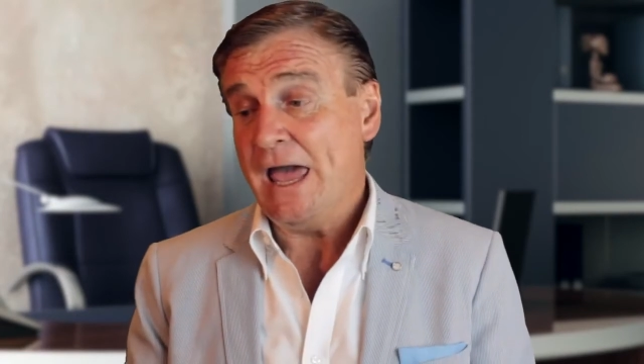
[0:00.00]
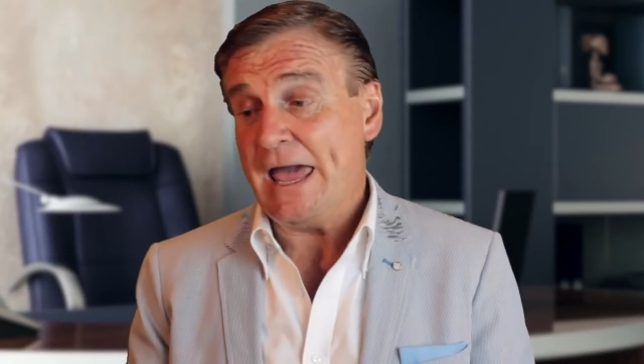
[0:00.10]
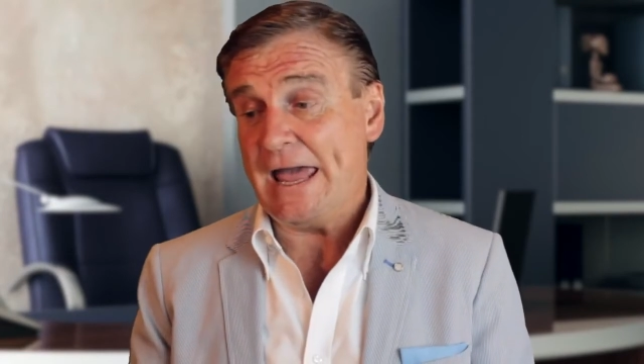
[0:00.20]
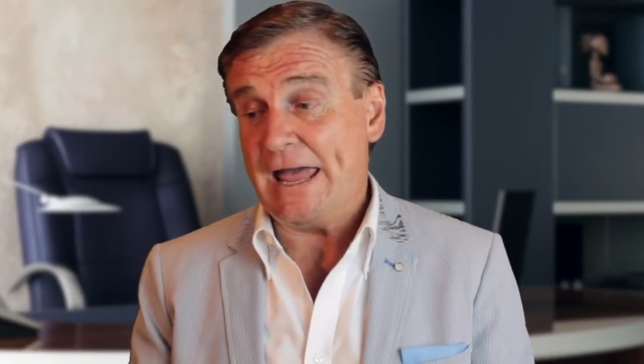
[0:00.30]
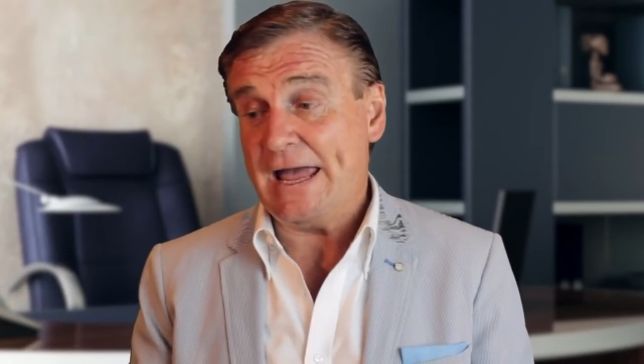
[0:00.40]

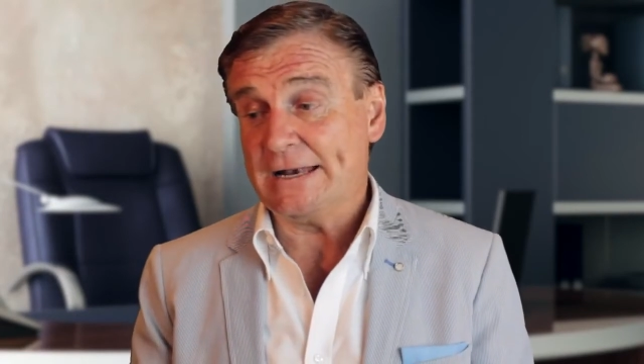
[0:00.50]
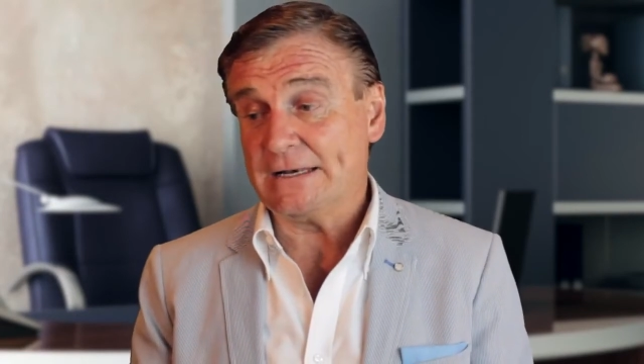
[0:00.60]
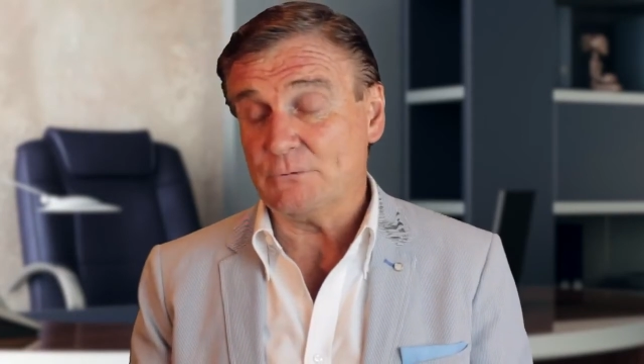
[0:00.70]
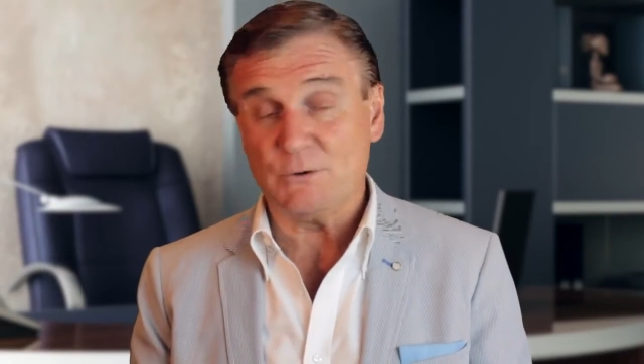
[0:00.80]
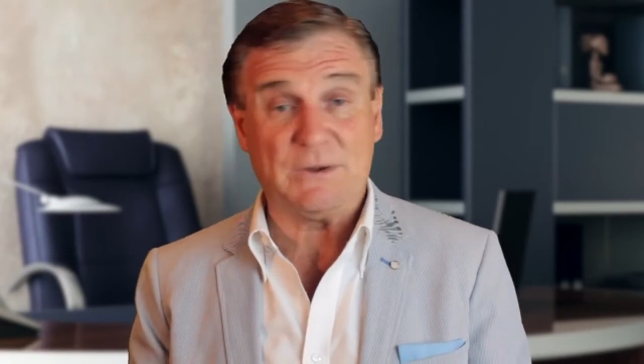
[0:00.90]

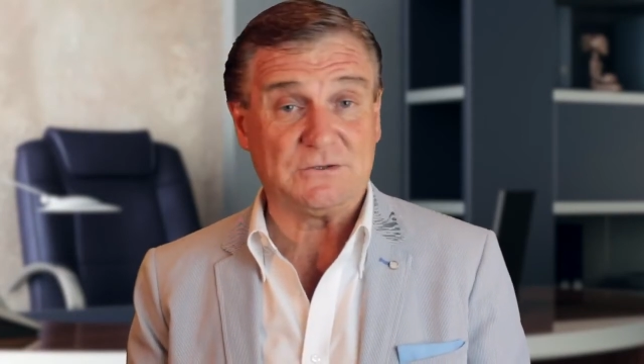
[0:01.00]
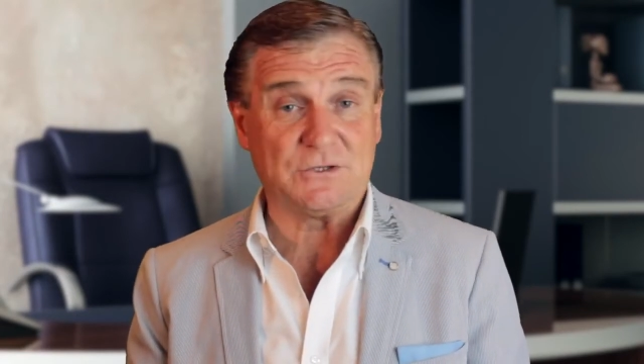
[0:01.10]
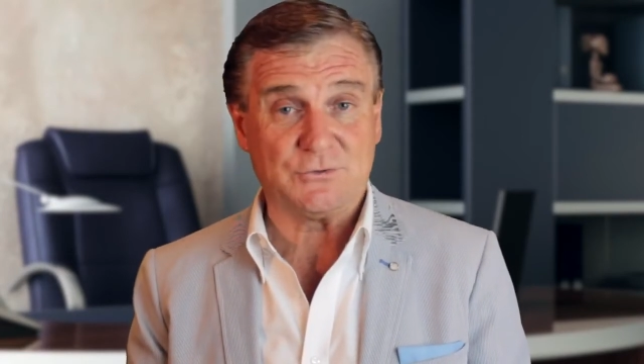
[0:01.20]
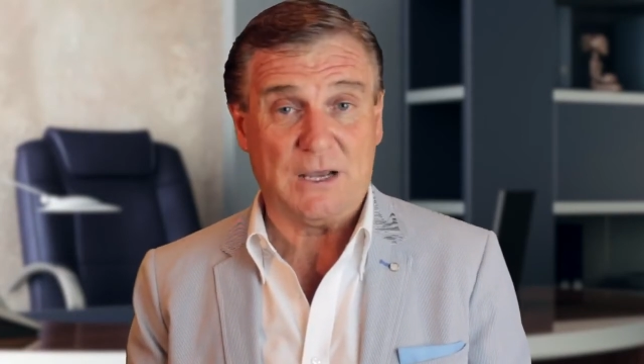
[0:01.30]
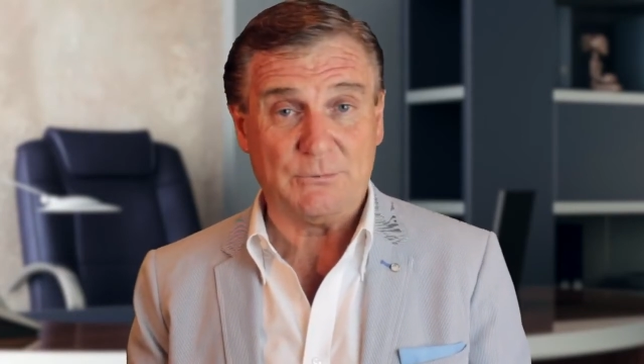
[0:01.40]
And uh, we went
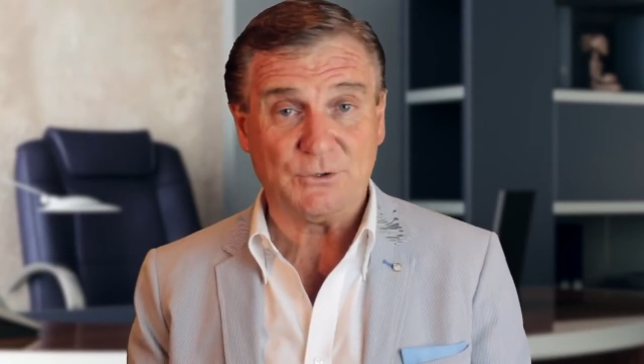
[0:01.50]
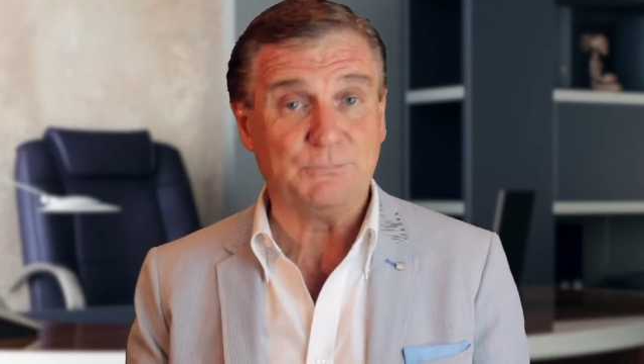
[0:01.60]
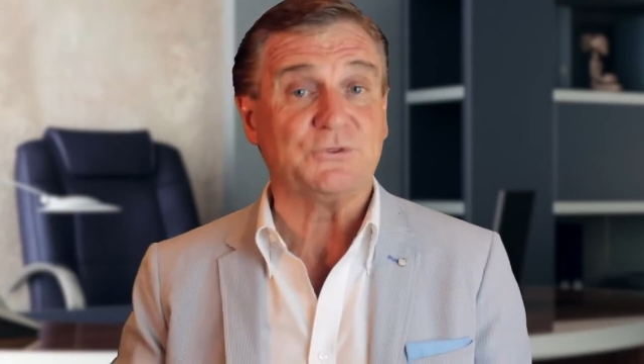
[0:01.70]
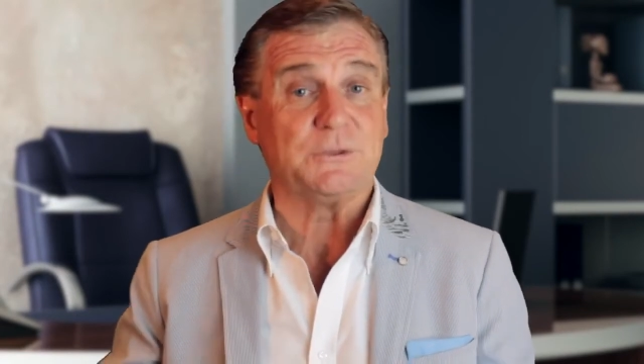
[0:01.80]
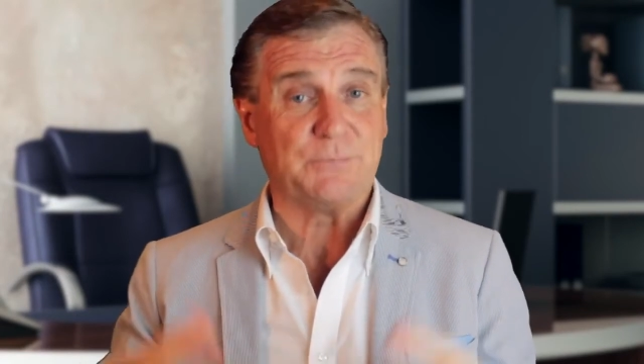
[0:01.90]
to the trouble to
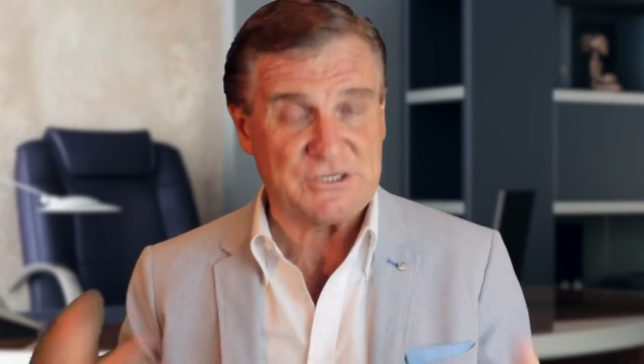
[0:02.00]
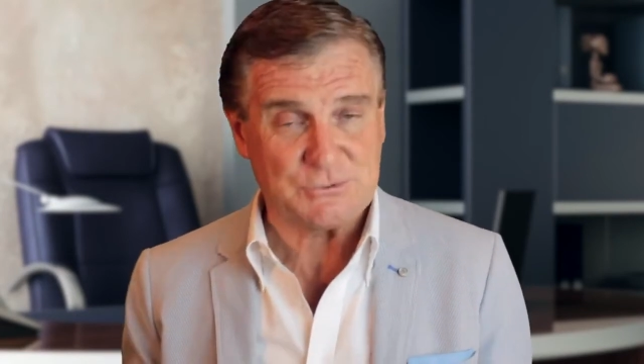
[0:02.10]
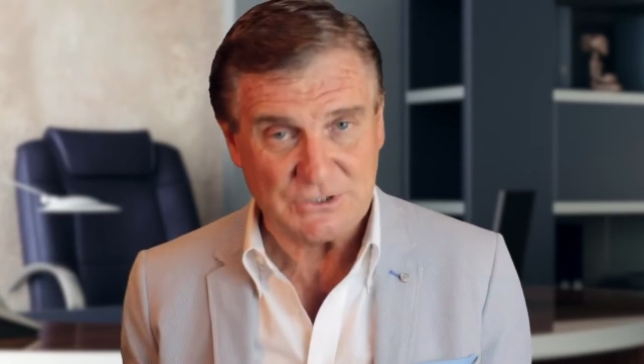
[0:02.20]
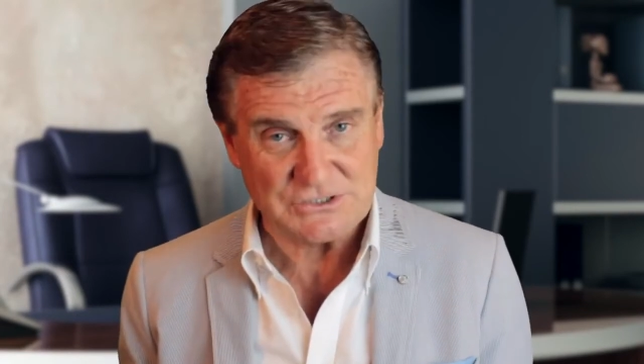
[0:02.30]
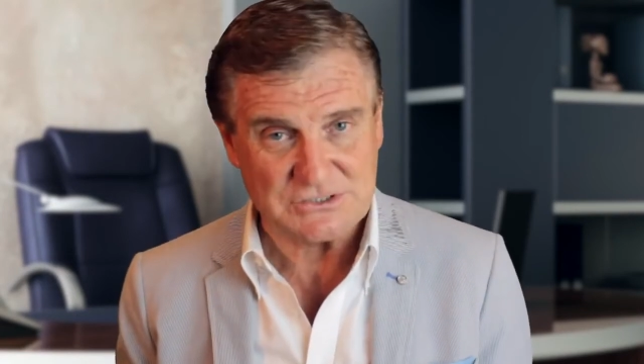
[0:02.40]
put the
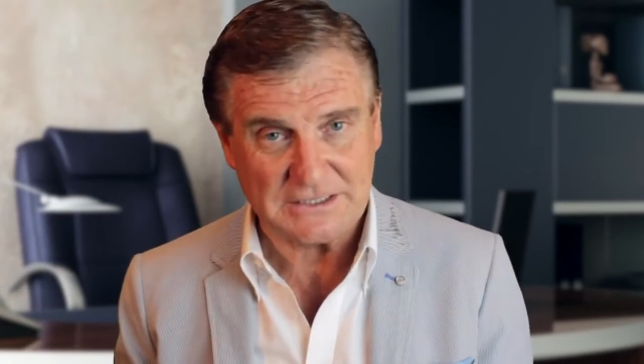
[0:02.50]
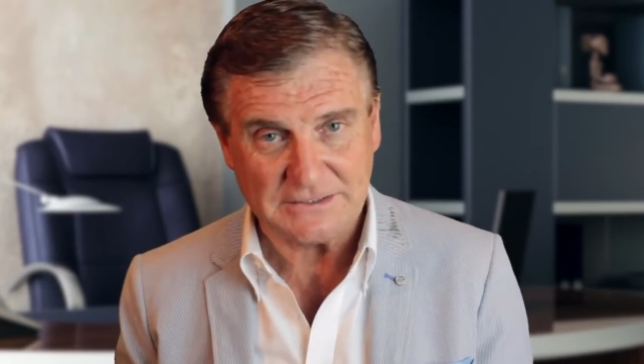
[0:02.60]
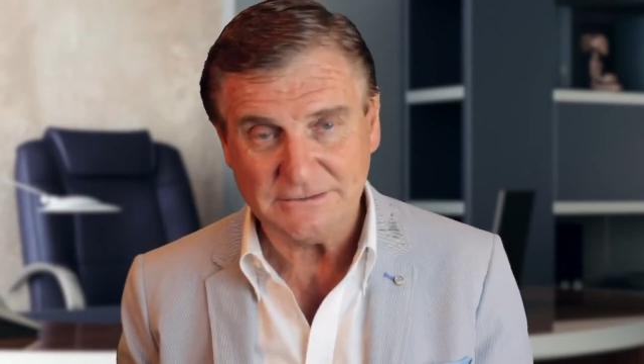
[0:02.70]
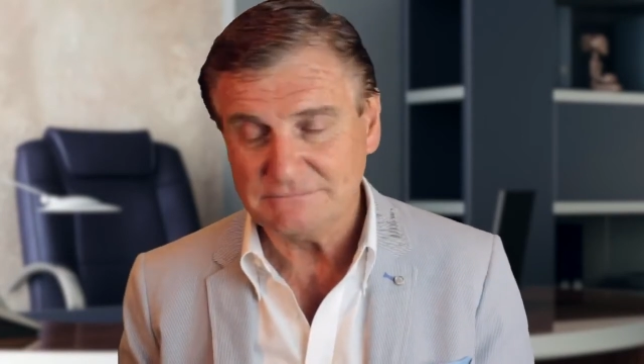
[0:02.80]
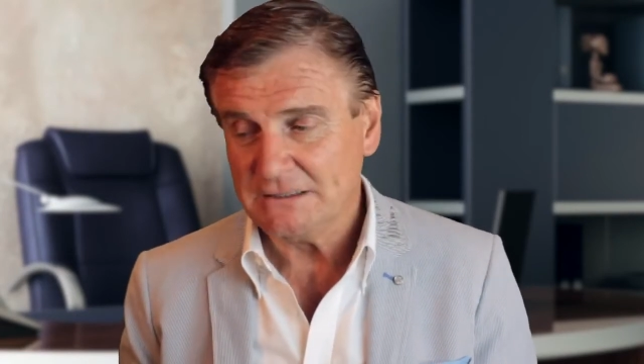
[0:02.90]
press release
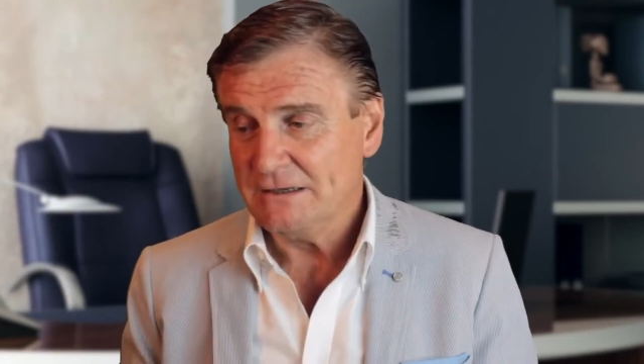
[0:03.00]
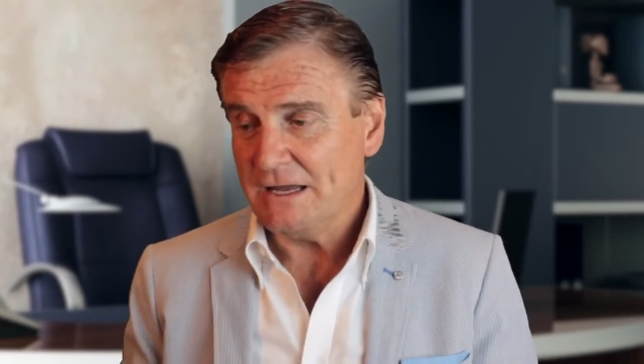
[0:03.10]
together.